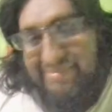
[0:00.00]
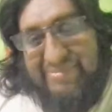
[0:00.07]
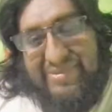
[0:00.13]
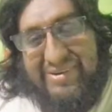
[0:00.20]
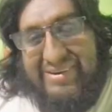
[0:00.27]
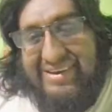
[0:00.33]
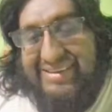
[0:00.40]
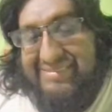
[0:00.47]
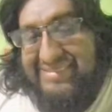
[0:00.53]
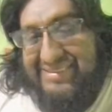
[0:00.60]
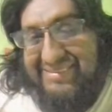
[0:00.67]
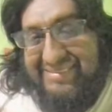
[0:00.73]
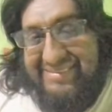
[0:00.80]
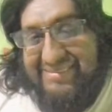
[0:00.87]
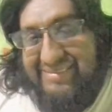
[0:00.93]
programs
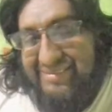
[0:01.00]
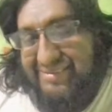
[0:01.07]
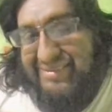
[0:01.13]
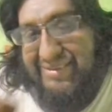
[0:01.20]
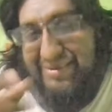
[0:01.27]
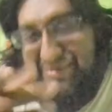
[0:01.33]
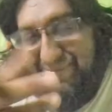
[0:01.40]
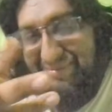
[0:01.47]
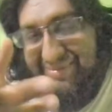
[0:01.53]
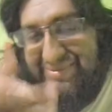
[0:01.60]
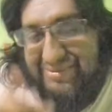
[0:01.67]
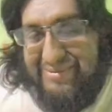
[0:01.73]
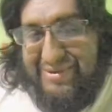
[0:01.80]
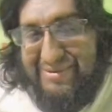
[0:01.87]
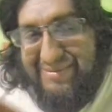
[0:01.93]
in,
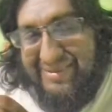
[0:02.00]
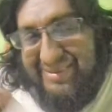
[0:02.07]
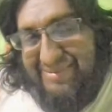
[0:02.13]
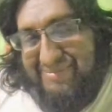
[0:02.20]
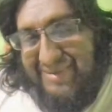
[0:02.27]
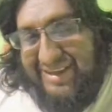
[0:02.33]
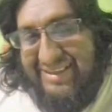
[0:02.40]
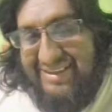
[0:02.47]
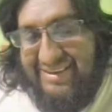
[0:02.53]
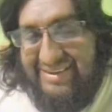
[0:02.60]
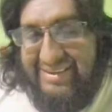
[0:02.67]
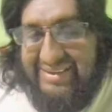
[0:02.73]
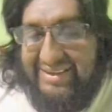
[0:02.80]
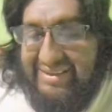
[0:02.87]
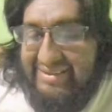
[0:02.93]
to work with
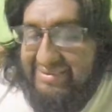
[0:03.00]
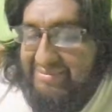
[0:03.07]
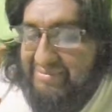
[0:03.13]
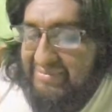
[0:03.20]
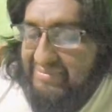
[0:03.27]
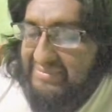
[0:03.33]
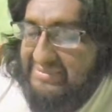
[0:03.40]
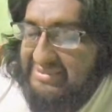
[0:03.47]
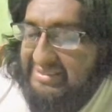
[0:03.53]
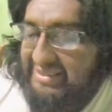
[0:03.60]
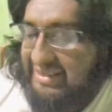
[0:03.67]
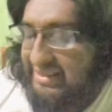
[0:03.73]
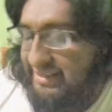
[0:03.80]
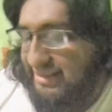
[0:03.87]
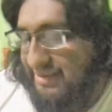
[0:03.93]
binary and
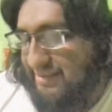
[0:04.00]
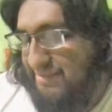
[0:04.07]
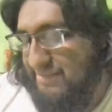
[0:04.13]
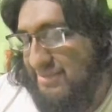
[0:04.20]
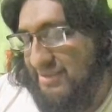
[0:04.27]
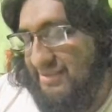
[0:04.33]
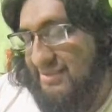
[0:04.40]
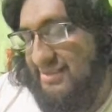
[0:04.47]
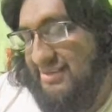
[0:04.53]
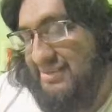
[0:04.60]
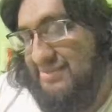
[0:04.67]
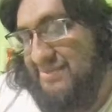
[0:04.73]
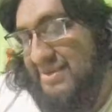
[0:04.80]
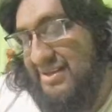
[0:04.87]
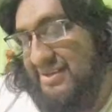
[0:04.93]
see the
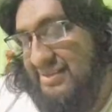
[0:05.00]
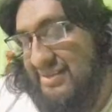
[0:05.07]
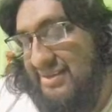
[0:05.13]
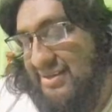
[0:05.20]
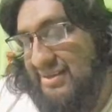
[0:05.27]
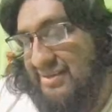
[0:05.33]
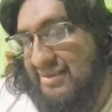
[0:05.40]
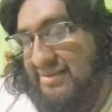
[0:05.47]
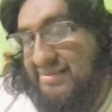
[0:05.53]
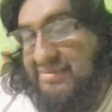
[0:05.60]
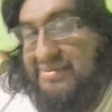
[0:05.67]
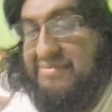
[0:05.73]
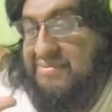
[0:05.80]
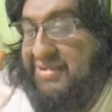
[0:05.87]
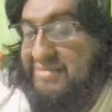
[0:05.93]
computers back then,
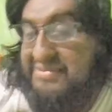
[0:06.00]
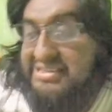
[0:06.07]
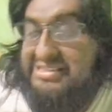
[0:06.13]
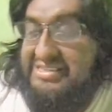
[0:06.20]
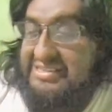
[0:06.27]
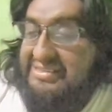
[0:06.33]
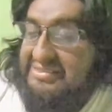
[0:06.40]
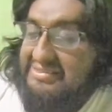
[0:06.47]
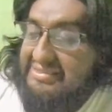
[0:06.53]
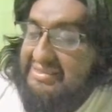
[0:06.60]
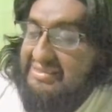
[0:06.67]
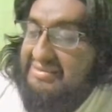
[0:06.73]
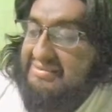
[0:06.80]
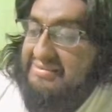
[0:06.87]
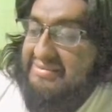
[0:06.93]
big machines,
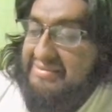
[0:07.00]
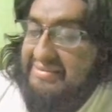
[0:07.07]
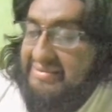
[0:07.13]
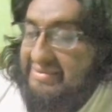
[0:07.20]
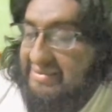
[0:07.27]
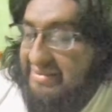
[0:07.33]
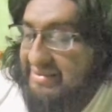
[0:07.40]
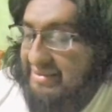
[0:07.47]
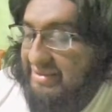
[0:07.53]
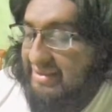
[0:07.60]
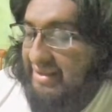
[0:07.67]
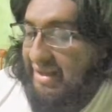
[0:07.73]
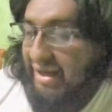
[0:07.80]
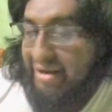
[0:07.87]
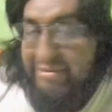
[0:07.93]

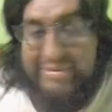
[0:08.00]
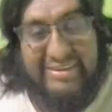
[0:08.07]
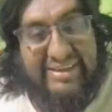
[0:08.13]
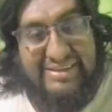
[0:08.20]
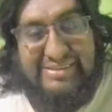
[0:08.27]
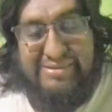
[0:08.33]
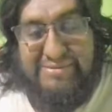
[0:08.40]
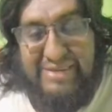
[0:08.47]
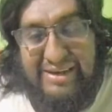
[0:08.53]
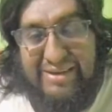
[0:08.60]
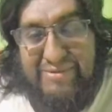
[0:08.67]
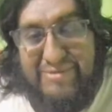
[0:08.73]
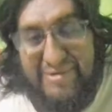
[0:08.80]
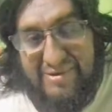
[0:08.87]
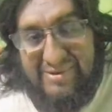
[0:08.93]
how things
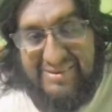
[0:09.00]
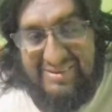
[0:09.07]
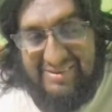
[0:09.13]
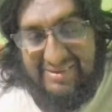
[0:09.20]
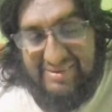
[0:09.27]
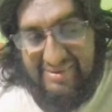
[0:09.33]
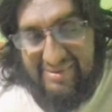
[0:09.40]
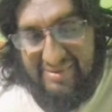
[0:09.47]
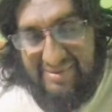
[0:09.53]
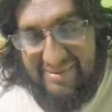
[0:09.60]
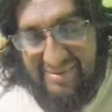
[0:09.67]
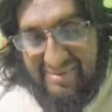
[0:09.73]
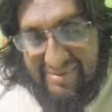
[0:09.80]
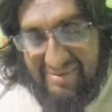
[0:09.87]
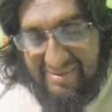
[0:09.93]
really work.
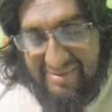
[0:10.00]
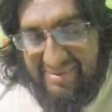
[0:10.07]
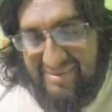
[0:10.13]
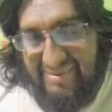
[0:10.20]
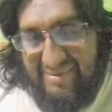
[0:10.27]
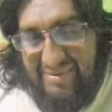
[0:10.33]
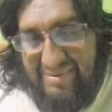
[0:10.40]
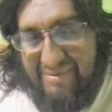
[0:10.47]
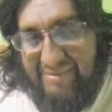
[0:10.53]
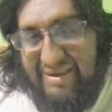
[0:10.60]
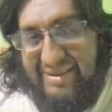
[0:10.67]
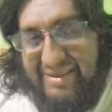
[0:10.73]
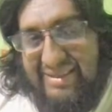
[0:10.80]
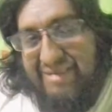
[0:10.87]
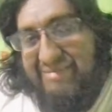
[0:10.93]

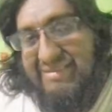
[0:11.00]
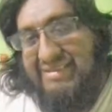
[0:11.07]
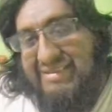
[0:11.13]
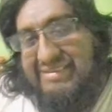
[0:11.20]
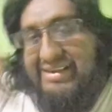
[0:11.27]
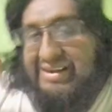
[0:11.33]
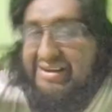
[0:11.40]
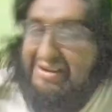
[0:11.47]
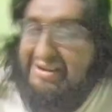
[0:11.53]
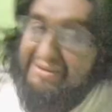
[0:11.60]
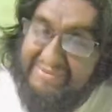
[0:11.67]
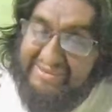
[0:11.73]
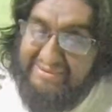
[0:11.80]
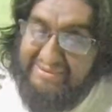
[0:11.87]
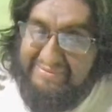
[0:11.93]
Right now, there is a
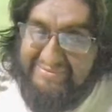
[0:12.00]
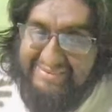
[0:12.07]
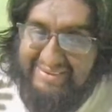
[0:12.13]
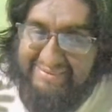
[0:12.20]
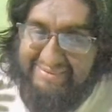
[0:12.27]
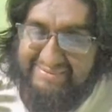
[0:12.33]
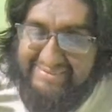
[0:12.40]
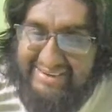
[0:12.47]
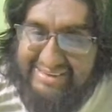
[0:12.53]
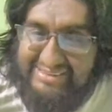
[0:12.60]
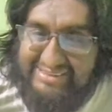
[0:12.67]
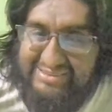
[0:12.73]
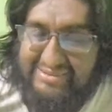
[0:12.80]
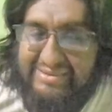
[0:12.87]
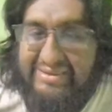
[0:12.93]
lot of
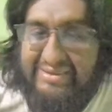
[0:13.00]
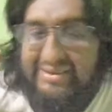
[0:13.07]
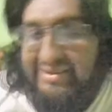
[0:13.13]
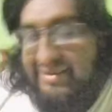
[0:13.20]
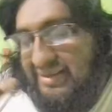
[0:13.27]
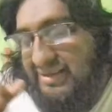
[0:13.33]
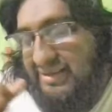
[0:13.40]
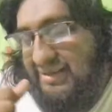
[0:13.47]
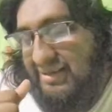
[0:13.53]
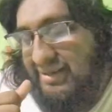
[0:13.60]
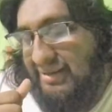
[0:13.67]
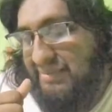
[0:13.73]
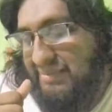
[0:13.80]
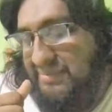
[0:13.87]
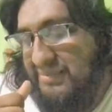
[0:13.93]
abstraction.
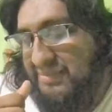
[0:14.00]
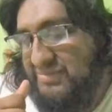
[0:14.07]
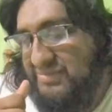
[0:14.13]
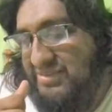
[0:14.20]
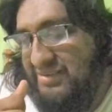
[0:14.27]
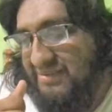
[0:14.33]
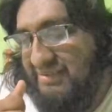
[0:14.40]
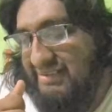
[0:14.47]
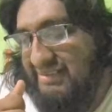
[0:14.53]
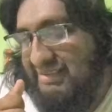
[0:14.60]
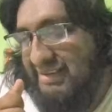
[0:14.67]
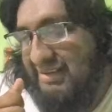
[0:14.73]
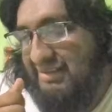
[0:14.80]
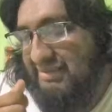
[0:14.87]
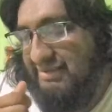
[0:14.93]
I'm not sure if
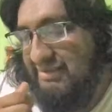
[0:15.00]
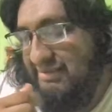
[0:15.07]
that